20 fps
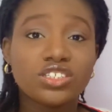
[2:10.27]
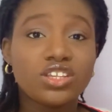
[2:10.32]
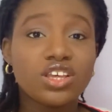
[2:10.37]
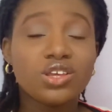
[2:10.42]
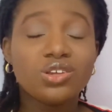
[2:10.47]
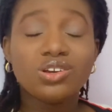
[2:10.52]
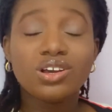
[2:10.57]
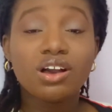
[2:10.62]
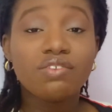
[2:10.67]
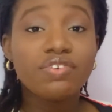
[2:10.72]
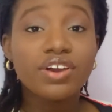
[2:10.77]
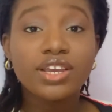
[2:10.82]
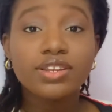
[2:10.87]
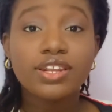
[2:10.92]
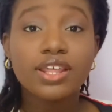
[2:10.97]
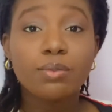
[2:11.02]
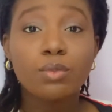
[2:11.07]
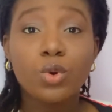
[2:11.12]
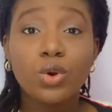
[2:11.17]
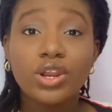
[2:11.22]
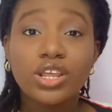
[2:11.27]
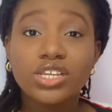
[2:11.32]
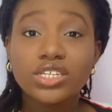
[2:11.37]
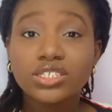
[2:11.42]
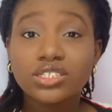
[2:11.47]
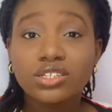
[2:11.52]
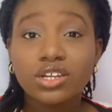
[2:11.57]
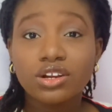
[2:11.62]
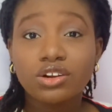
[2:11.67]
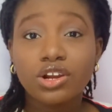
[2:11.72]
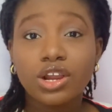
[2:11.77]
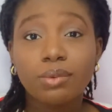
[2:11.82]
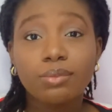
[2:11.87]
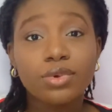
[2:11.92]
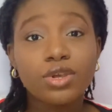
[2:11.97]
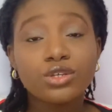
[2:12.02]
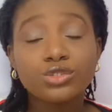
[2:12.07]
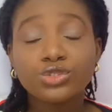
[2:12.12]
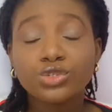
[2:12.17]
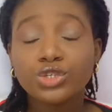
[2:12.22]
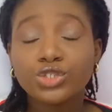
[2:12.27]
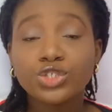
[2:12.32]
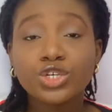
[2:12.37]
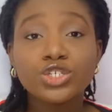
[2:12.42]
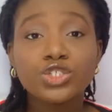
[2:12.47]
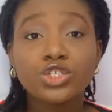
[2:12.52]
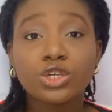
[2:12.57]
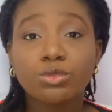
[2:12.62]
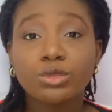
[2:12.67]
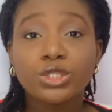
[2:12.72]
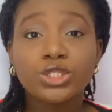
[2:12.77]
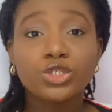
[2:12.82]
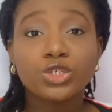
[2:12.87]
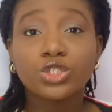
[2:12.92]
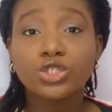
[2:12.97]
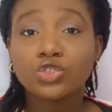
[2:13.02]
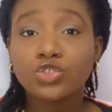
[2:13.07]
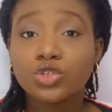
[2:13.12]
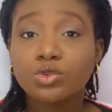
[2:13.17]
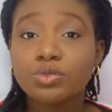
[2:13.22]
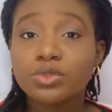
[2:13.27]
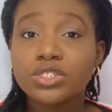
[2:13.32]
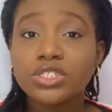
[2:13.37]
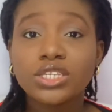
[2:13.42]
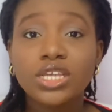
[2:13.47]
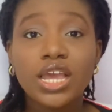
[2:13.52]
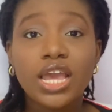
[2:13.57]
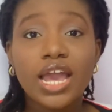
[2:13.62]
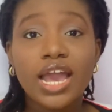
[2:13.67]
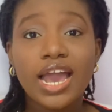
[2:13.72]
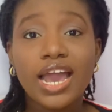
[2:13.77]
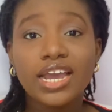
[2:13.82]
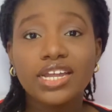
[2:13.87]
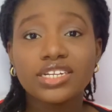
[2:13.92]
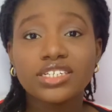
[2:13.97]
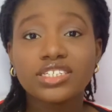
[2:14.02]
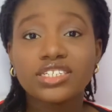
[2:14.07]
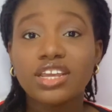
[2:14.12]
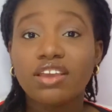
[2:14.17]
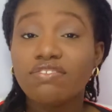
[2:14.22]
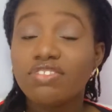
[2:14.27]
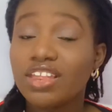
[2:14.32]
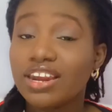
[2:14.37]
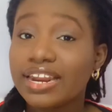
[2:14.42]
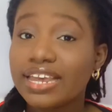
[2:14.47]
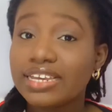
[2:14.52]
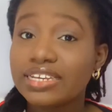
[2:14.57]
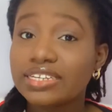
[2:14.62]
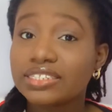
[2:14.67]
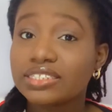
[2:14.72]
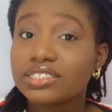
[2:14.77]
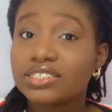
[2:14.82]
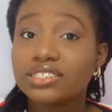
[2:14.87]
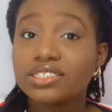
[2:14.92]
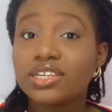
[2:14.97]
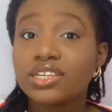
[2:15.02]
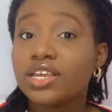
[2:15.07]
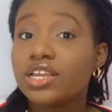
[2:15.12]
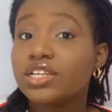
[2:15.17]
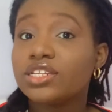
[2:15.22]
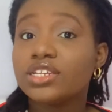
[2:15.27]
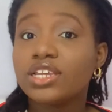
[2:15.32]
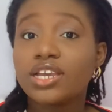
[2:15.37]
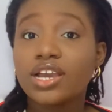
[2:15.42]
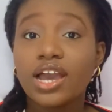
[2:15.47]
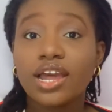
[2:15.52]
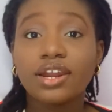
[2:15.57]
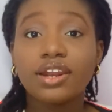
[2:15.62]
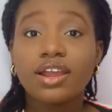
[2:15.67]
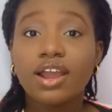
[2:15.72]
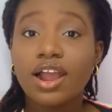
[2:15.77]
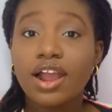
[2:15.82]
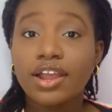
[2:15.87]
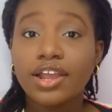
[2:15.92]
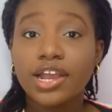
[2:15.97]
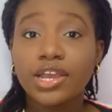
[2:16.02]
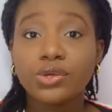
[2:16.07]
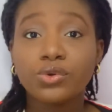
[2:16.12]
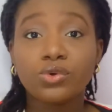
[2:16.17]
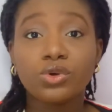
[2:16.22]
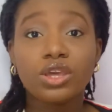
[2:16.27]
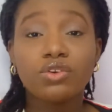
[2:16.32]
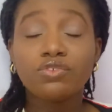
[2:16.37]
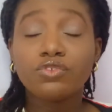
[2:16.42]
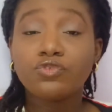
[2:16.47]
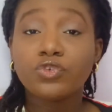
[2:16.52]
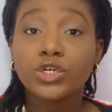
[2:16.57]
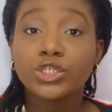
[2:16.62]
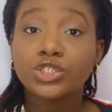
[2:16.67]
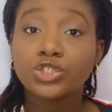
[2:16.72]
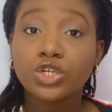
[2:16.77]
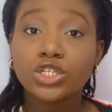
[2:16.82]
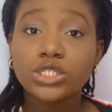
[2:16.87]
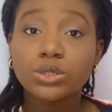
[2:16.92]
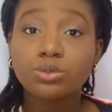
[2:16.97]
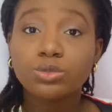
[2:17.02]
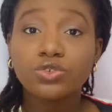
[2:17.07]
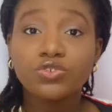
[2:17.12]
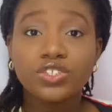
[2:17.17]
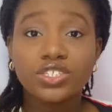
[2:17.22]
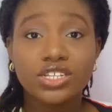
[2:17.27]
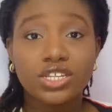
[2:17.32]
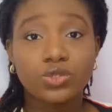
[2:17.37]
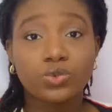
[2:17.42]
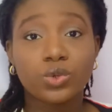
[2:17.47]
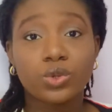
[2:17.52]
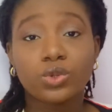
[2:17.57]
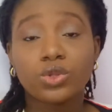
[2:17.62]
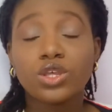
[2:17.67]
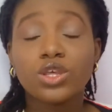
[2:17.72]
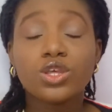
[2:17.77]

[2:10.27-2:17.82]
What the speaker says: You can find them on Instagram. So you just submit your script, and if they like it, they can hire you, even for short movies as well.